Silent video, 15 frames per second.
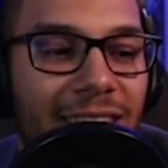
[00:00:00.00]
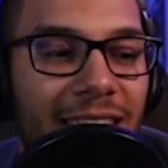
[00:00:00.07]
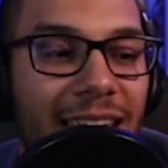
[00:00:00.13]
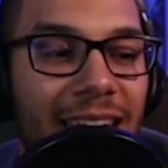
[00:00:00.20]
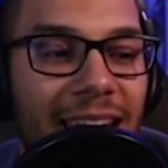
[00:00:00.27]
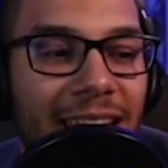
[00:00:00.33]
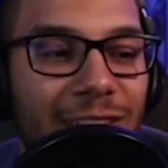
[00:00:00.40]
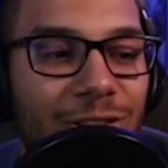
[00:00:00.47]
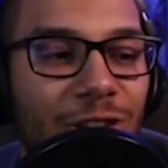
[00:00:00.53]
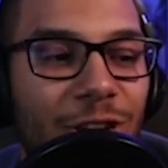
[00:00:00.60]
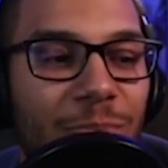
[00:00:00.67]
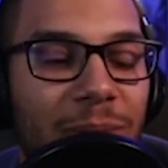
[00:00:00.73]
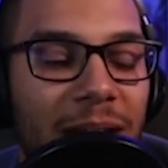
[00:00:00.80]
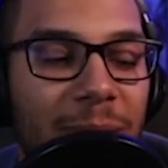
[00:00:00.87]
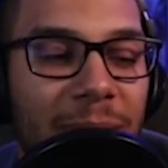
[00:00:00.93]
and I took
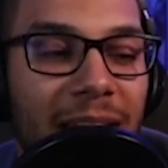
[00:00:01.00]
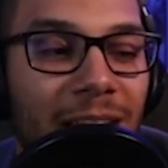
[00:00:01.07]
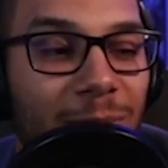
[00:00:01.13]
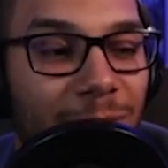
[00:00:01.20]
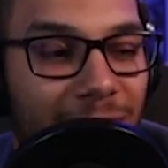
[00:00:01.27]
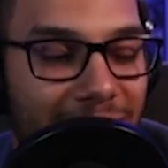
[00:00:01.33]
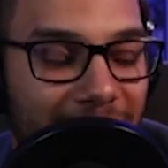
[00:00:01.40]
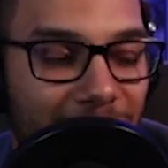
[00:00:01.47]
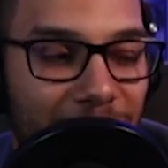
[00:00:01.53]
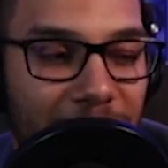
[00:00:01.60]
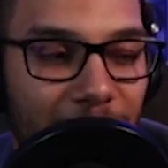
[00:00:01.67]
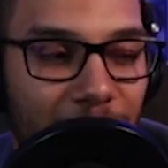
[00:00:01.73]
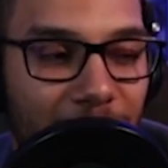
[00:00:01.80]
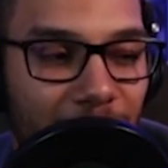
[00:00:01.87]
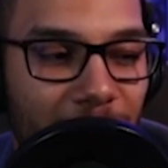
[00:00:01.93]
my MacBook down
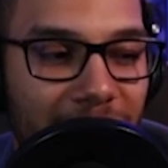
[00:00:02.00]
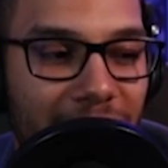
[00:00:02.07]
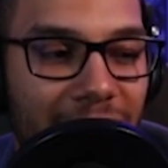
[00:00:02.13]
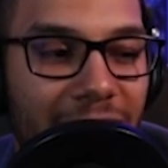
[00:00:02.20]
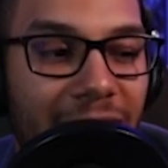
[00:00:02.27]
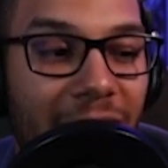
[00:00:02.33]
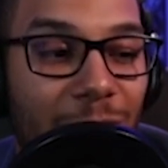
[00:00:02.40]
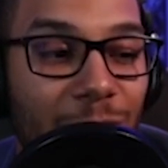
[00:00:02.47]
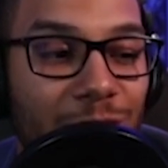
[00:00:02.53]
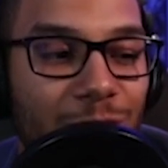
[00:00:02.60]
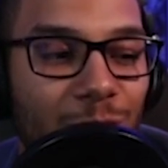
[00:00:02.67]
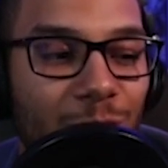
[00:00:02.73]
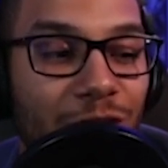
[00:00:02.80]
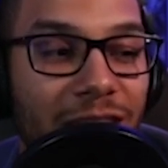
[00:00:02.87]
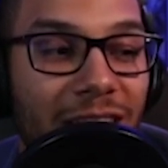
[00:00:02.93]
there with me and I was
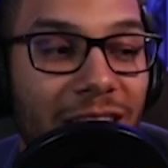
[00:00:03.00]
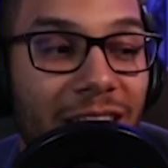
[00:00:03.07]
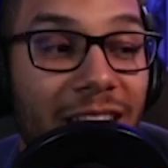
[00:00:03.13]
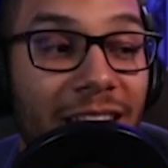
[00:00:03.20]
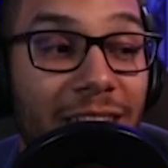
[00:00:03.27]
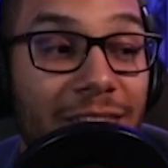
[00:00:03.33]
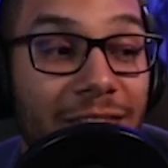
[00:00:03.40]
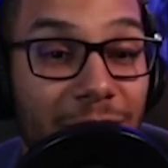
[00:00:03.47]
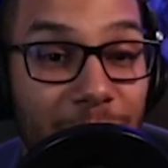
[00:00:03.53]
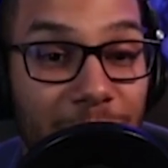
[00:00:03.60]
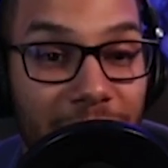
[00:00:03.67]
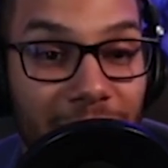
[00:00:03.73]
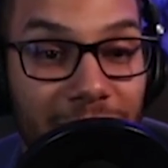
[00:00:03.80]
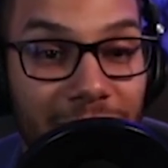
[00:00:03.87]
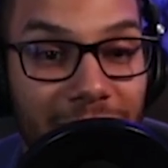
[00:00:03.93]
working on a
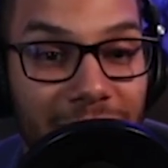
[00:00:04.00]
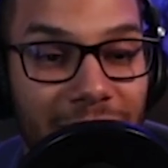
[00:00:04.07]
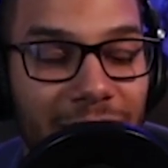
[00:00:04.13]
thumbnail